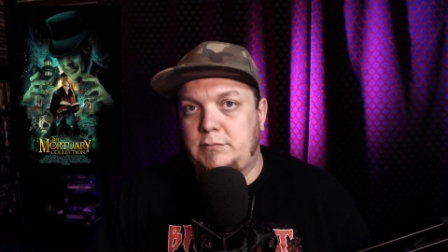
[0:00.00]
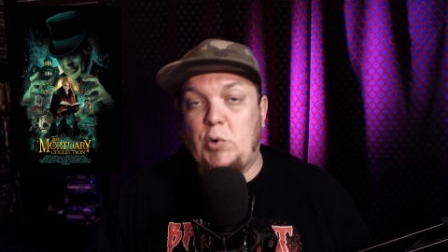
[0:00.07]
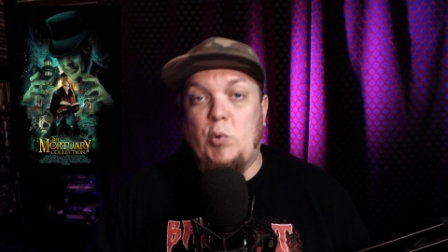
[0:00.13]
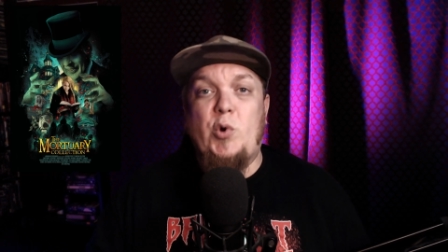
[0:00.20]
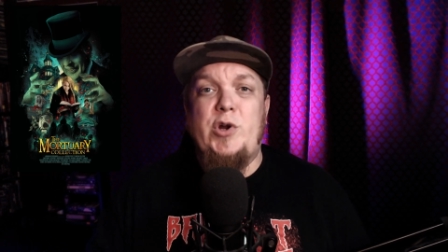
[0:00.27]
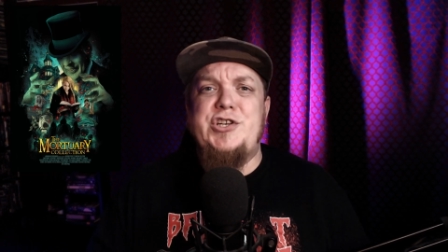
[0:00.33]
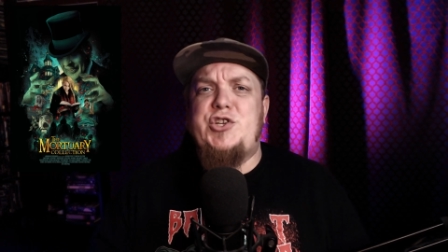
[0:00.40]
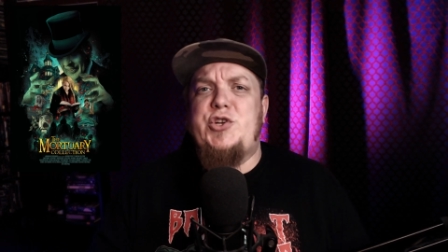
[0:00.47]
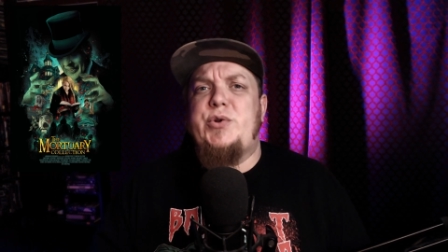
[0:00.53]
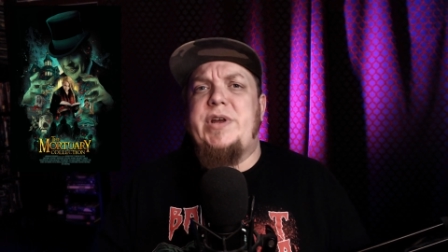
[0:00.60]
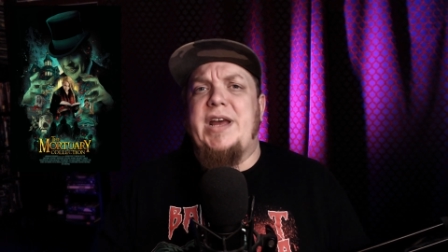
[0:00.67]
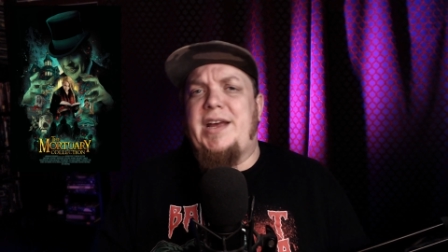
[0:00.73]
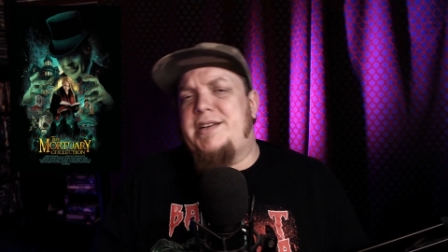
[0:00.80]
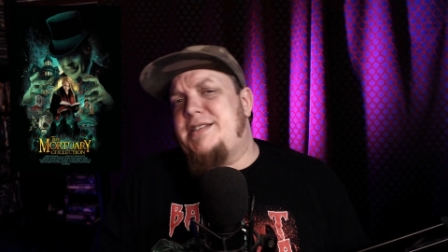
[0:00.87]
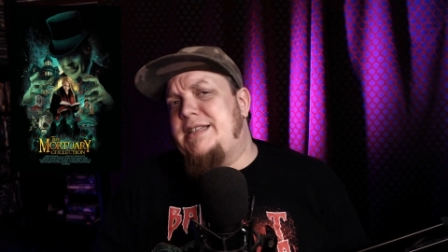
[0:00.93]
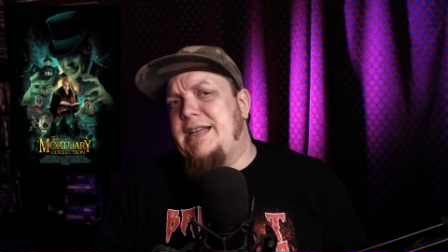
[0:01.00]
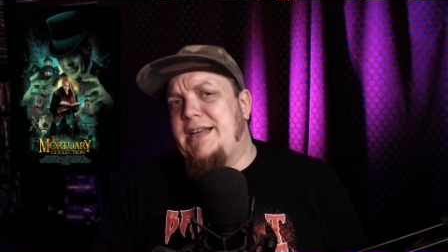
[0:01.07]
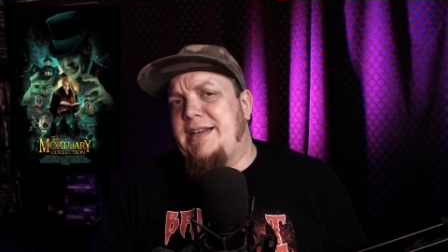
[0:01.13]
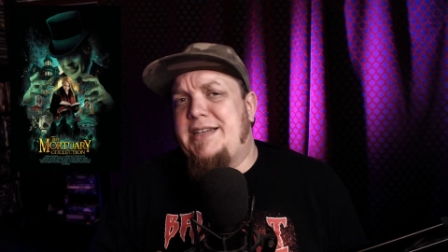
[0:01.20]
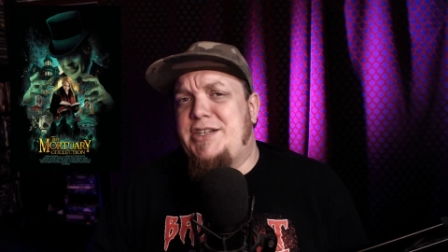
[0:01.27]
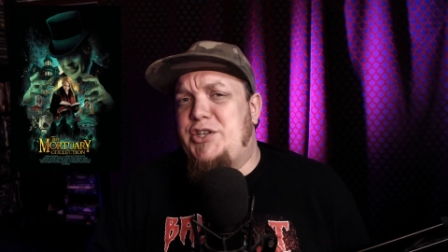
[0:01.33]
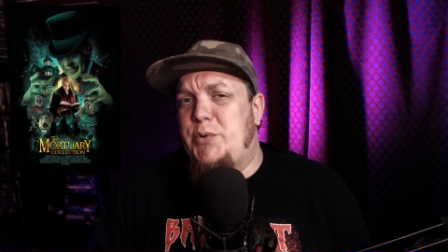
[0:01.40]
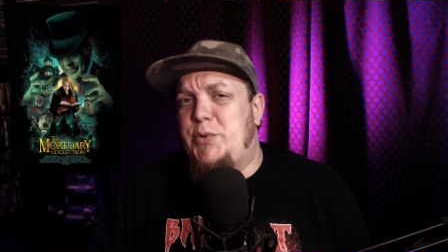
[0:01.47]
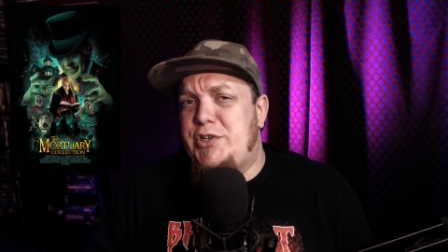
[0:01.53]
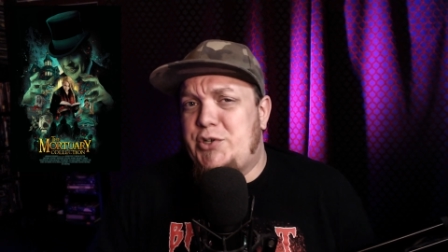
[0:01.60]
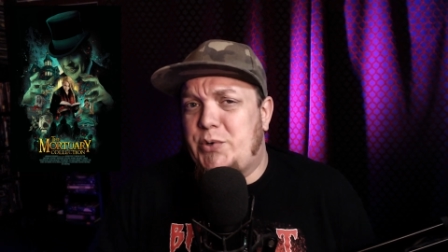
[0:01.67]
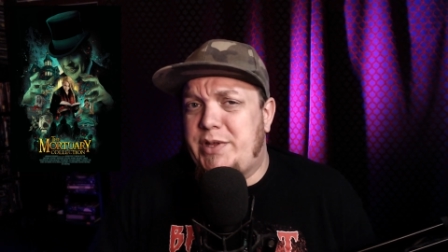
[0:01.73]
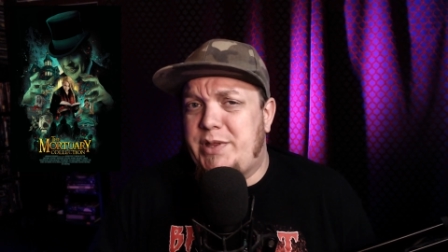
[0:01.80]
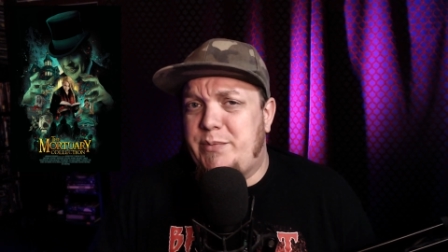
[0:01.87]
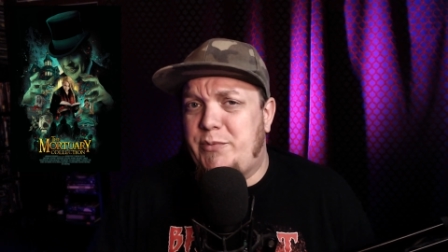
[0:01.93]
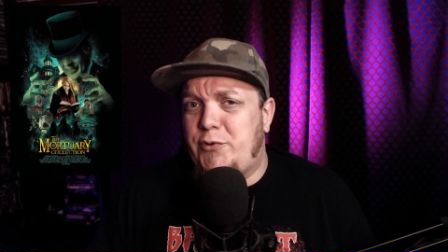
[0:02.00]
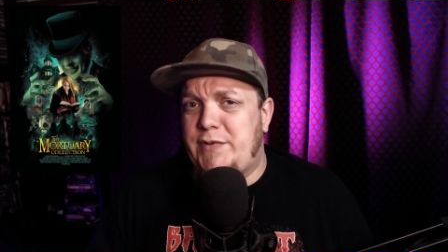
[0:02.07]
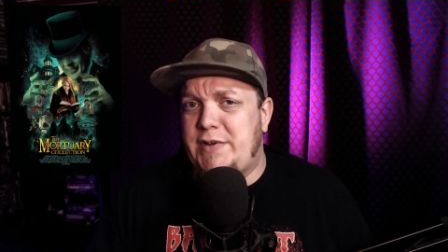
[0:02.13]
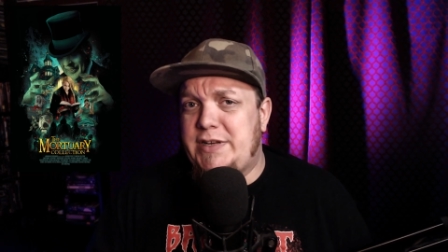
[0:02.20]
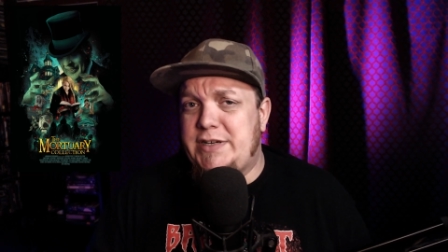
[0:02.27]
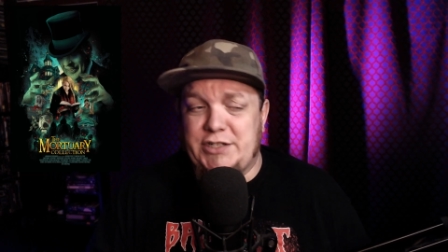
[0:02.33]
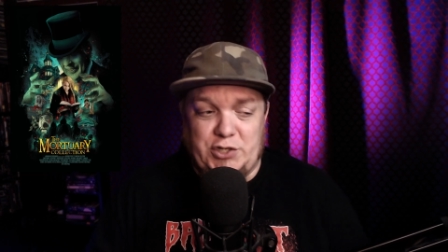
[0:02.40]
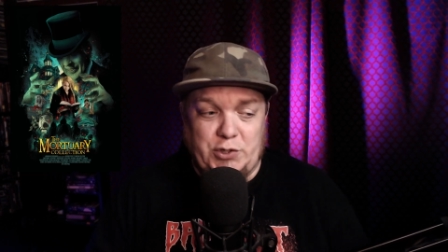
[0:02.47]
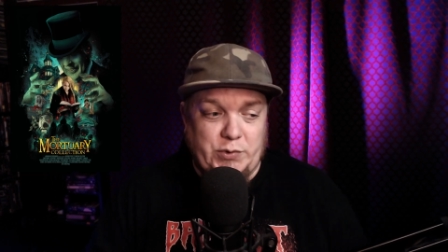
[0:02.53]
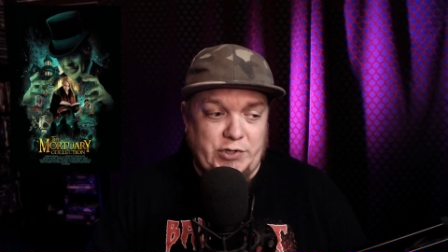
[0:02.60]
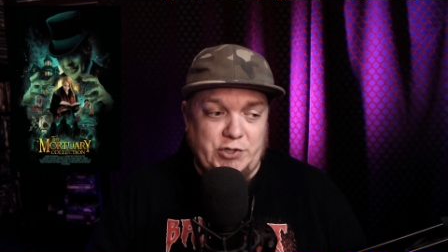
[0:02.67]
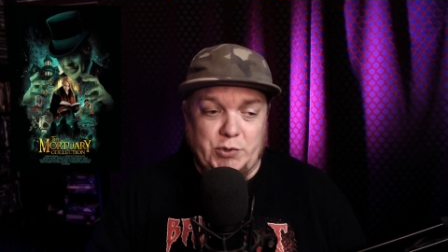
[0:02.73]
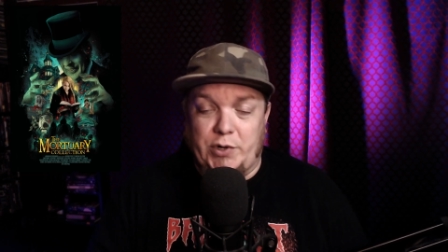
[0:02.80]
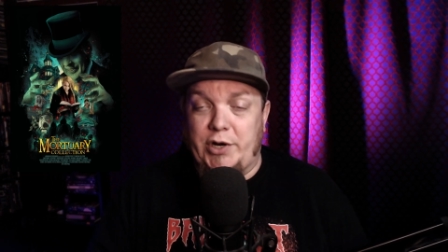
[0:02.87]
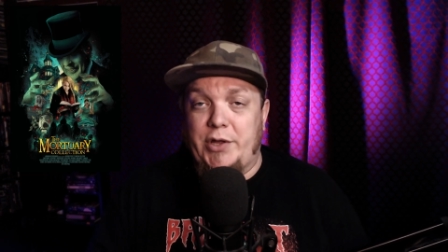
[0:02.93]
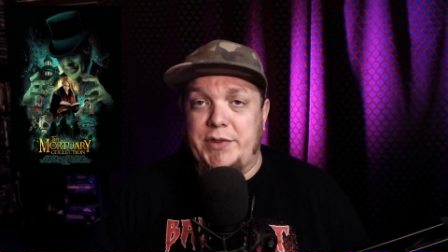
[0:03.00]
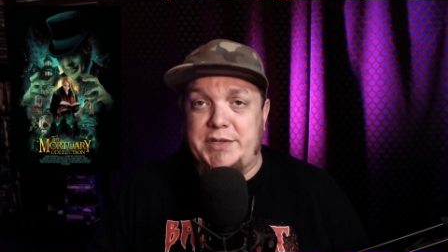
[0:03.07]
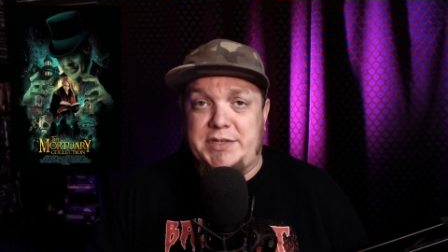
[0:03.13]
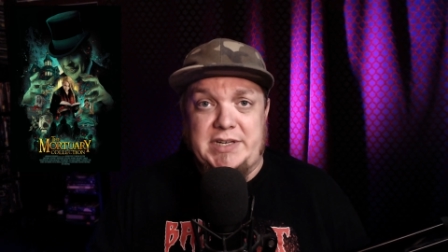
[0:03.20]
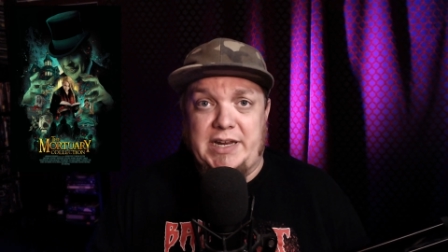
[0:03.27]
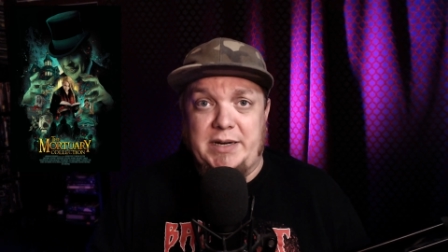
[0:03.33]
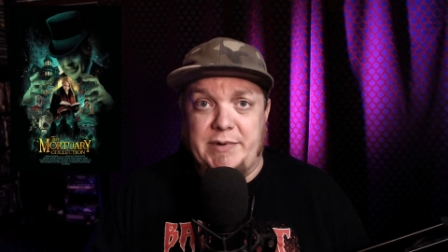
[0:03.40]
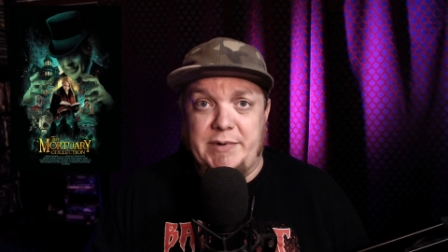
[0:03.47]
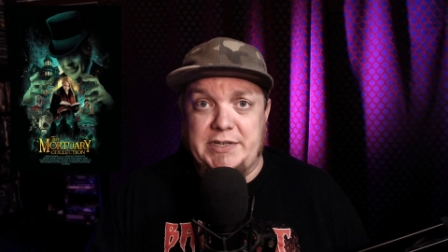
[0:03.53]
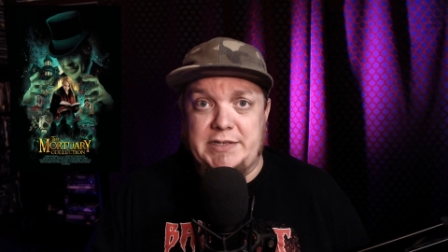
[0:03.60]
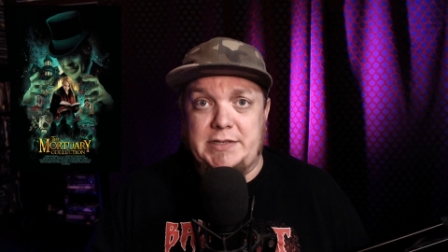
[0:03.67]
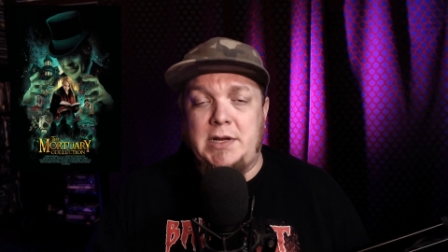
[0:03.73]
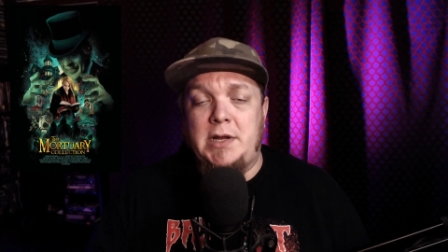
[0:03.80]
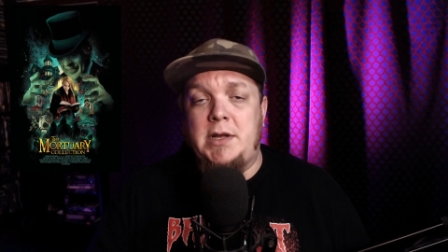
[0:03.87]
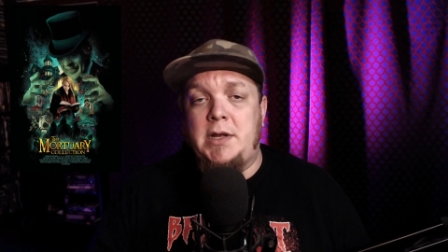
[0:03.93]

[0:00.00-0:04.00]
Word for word: But what did you guys think? Did you enjoy the movie? Did you enjoy all the segments?